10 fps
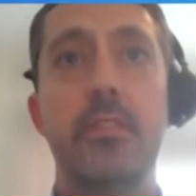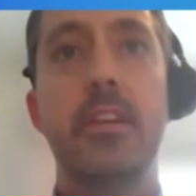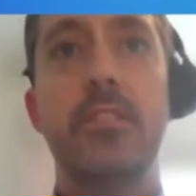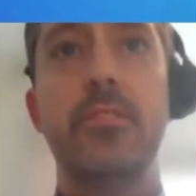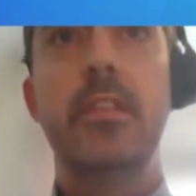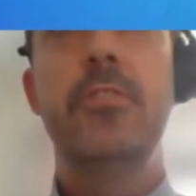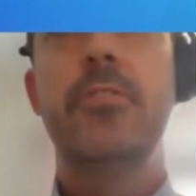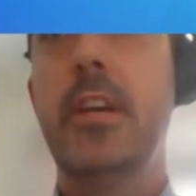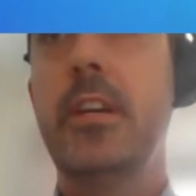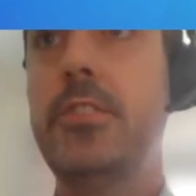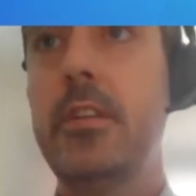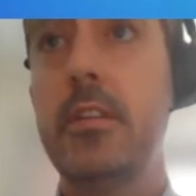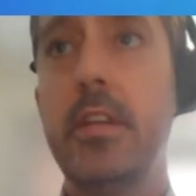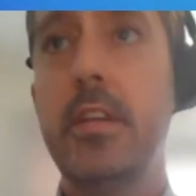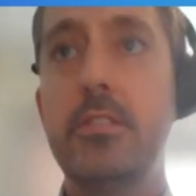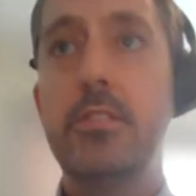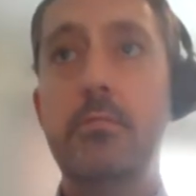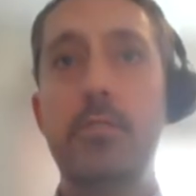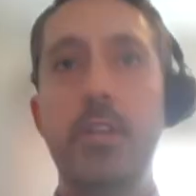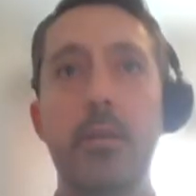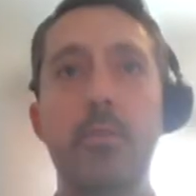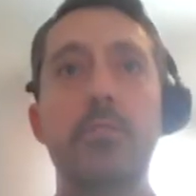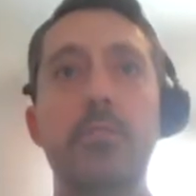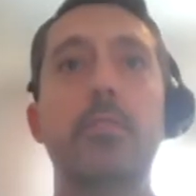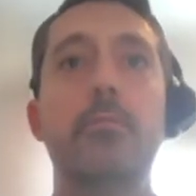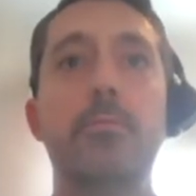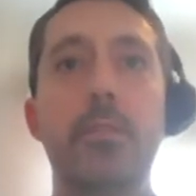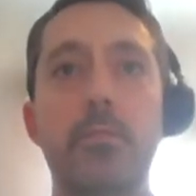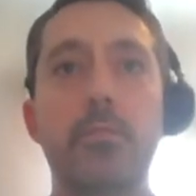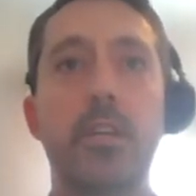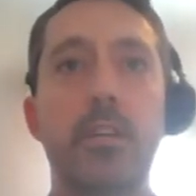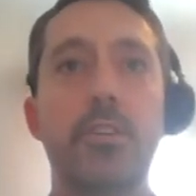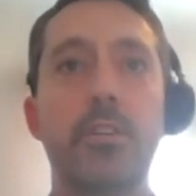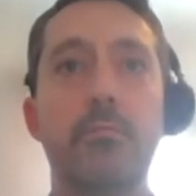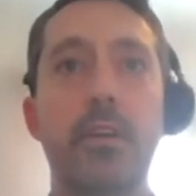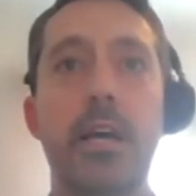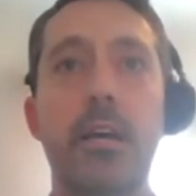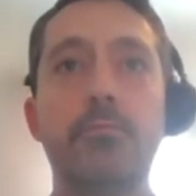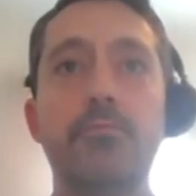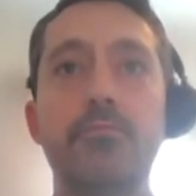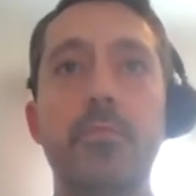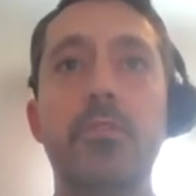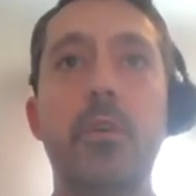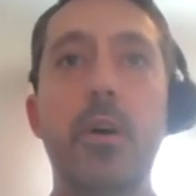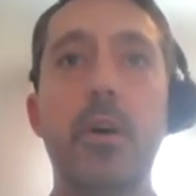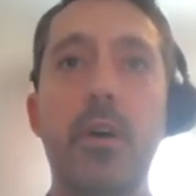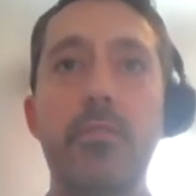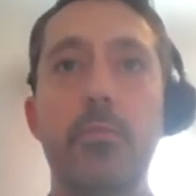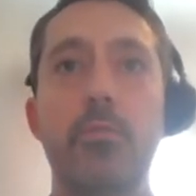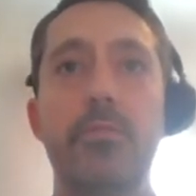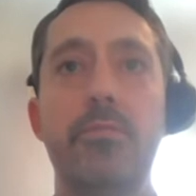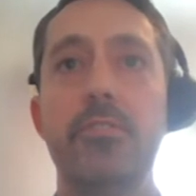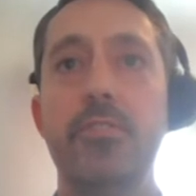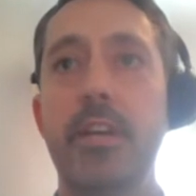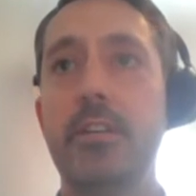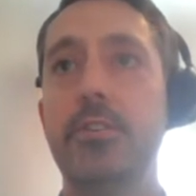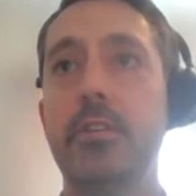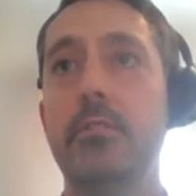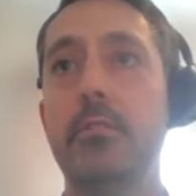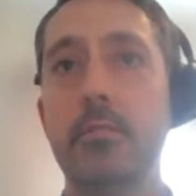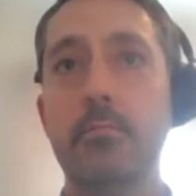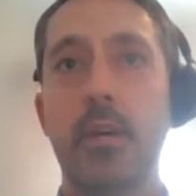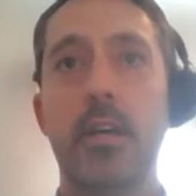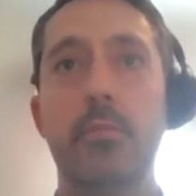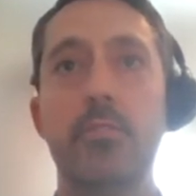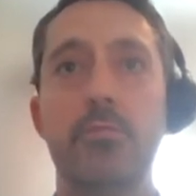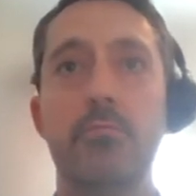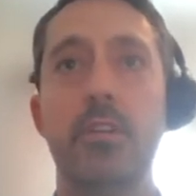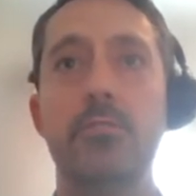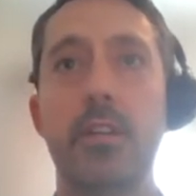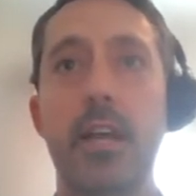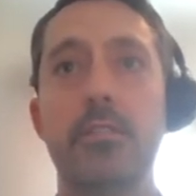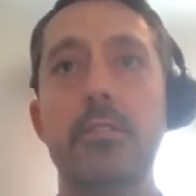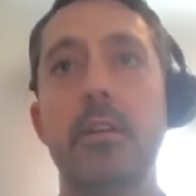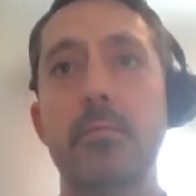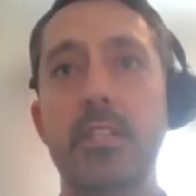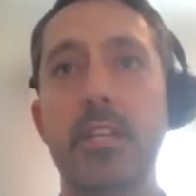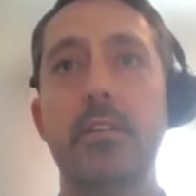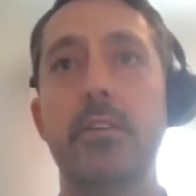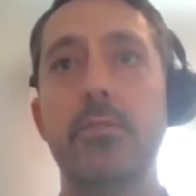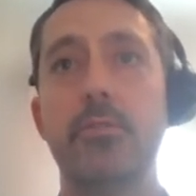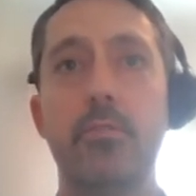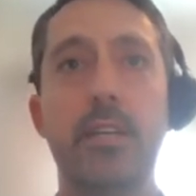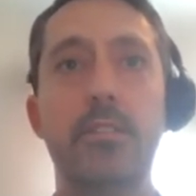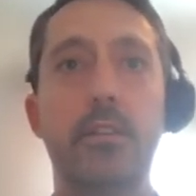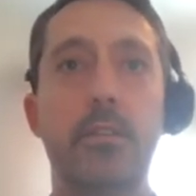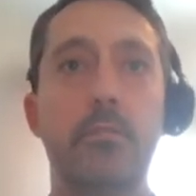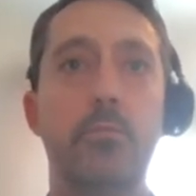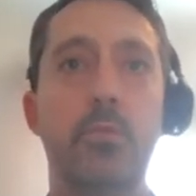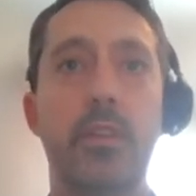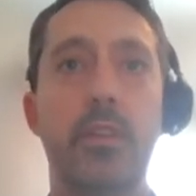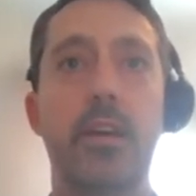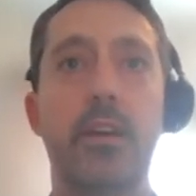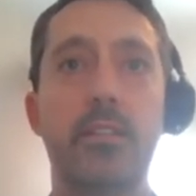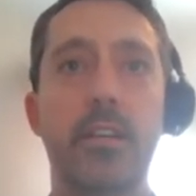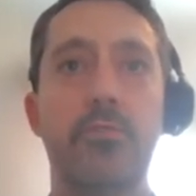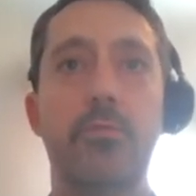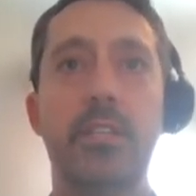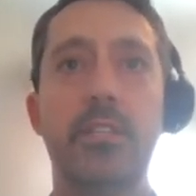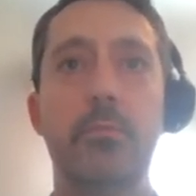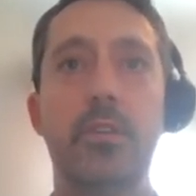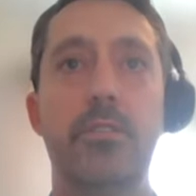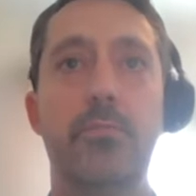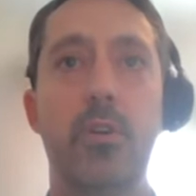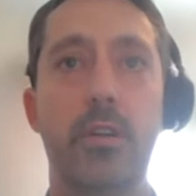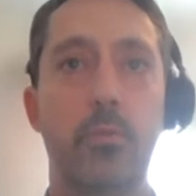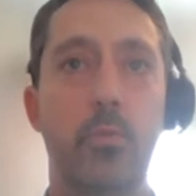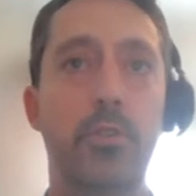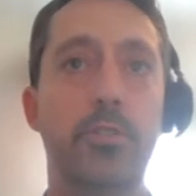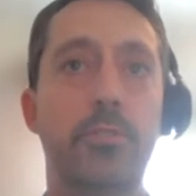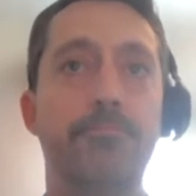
Thanks for the introduction and thanks, Jaimie, for, you, for your section. Um, so, by way of a brief introduction, my name is Russel Yarnton. I'm the Technical Director within the architectural discipline of Bryden Wood.